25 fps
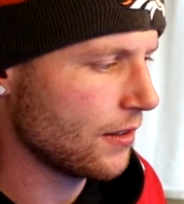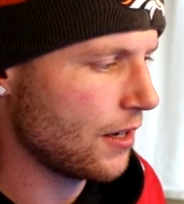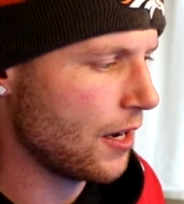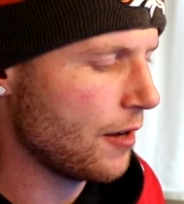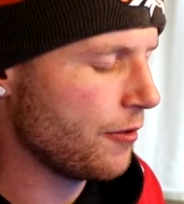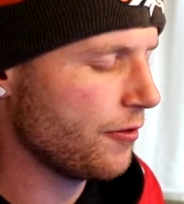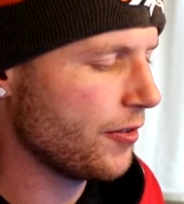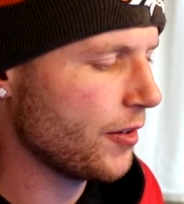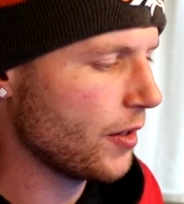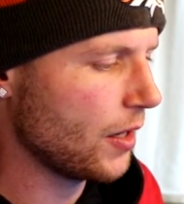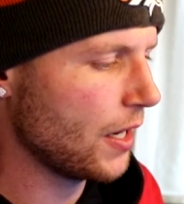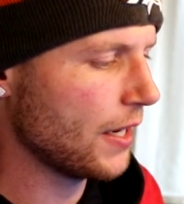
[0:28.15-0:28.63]

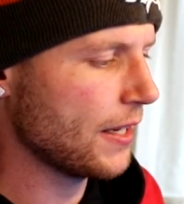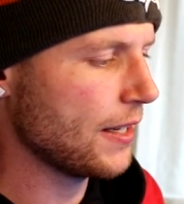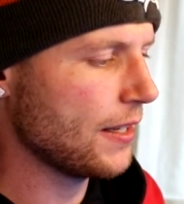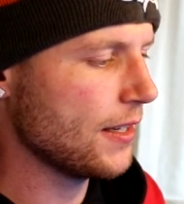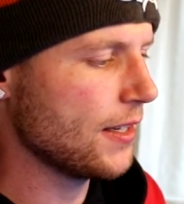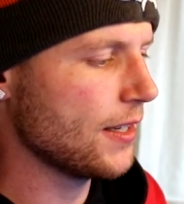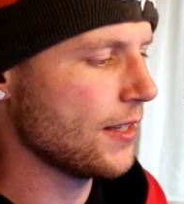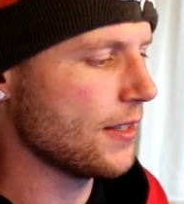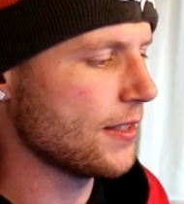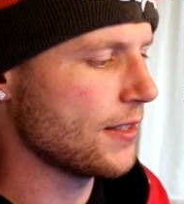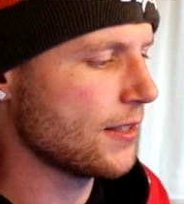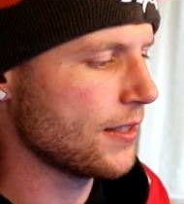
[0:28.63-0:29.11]
I feel like
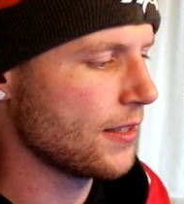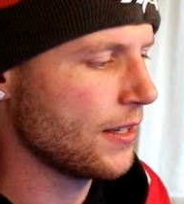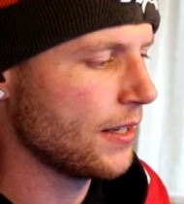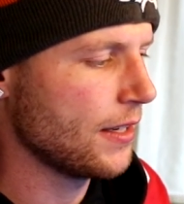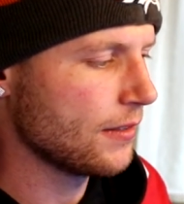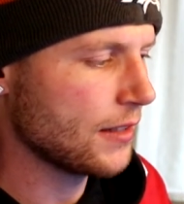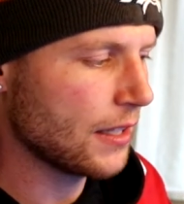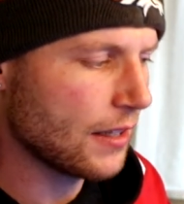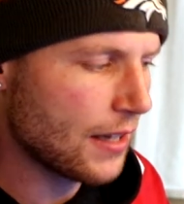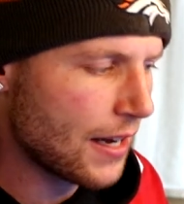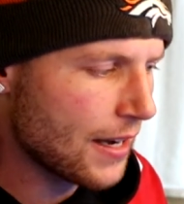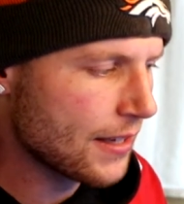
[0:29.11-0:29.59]
he is.
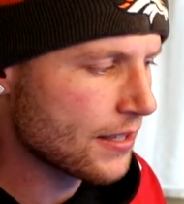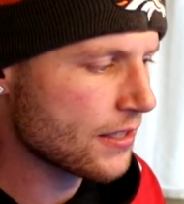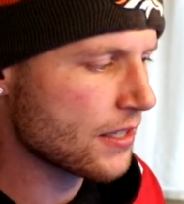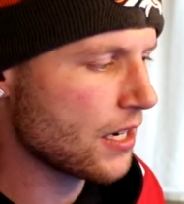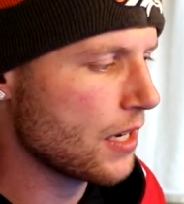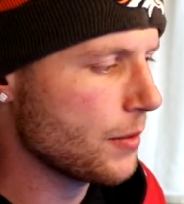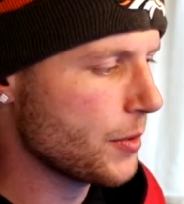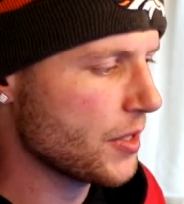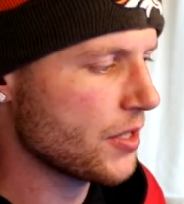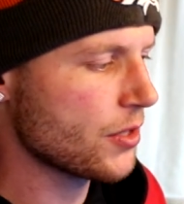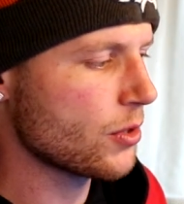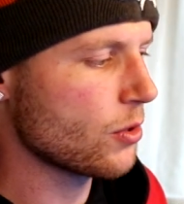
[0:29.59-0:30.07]
The last
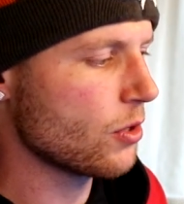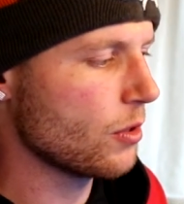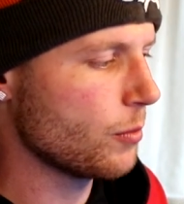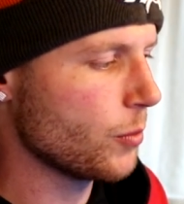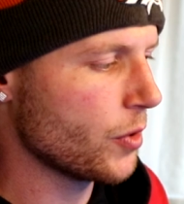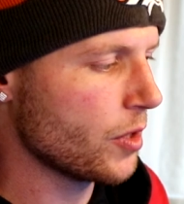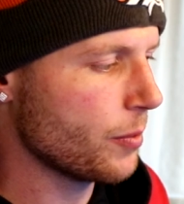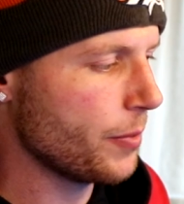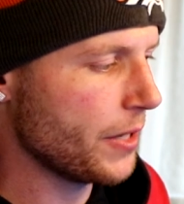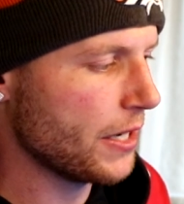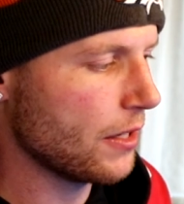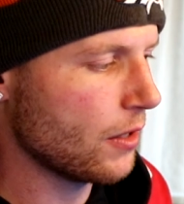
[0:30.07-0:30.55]
time I saw him
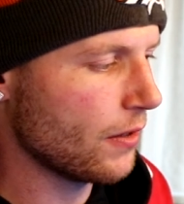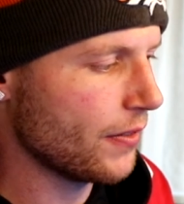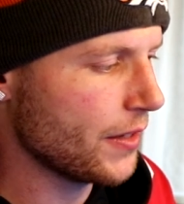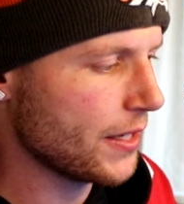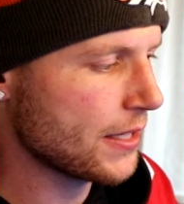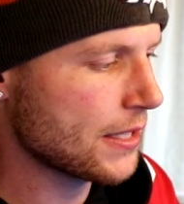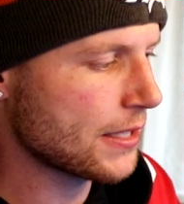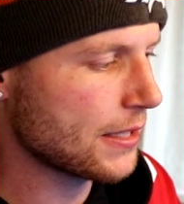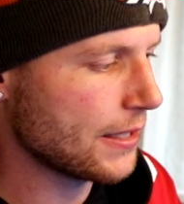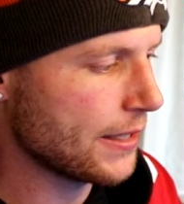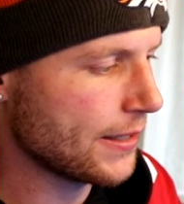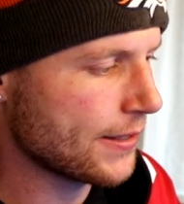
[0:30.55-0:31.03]
would have been on
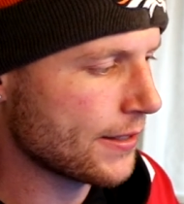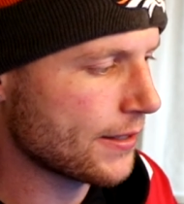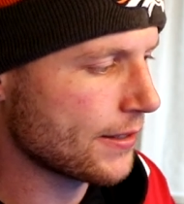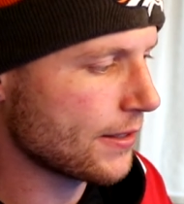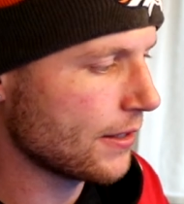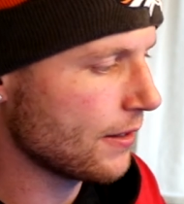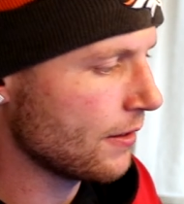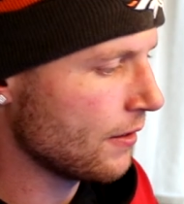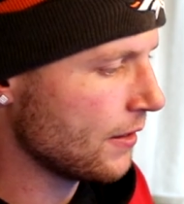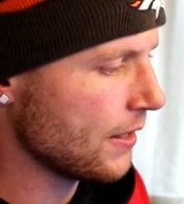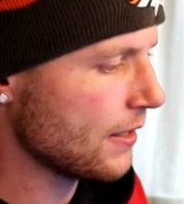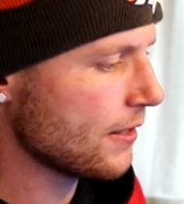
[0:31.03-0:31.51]
this
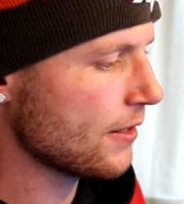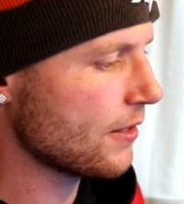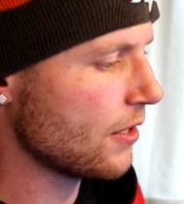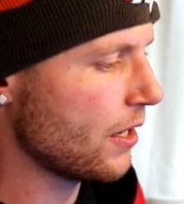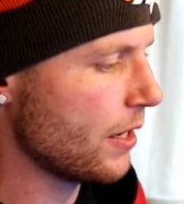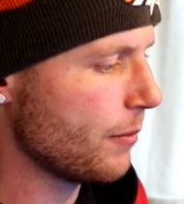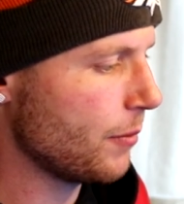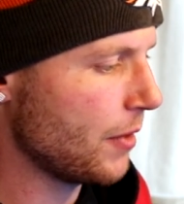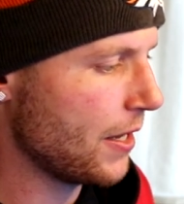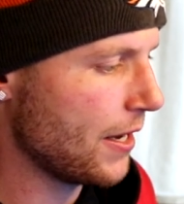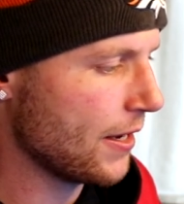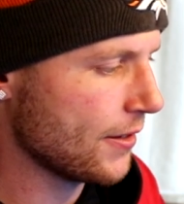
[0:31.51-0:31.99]
list, this
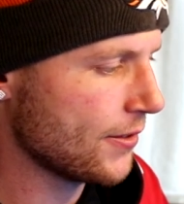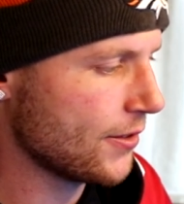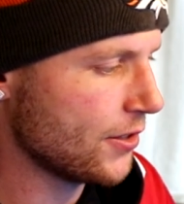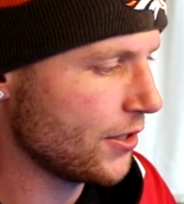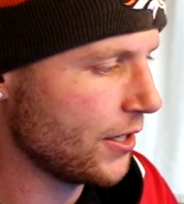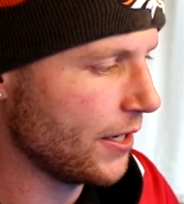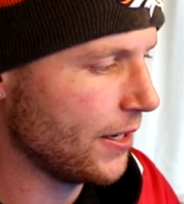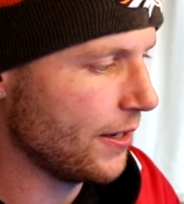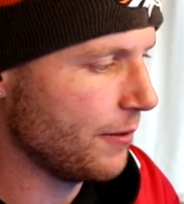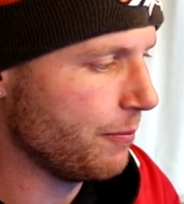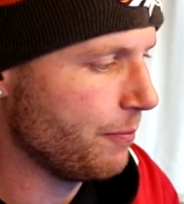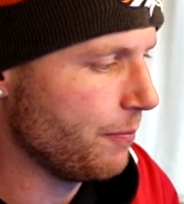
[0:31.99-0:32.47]
time
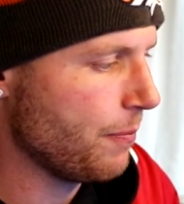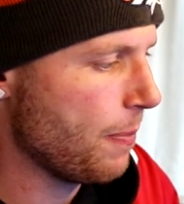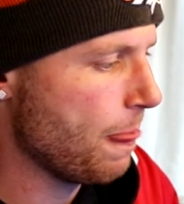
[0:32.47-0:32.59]
last year.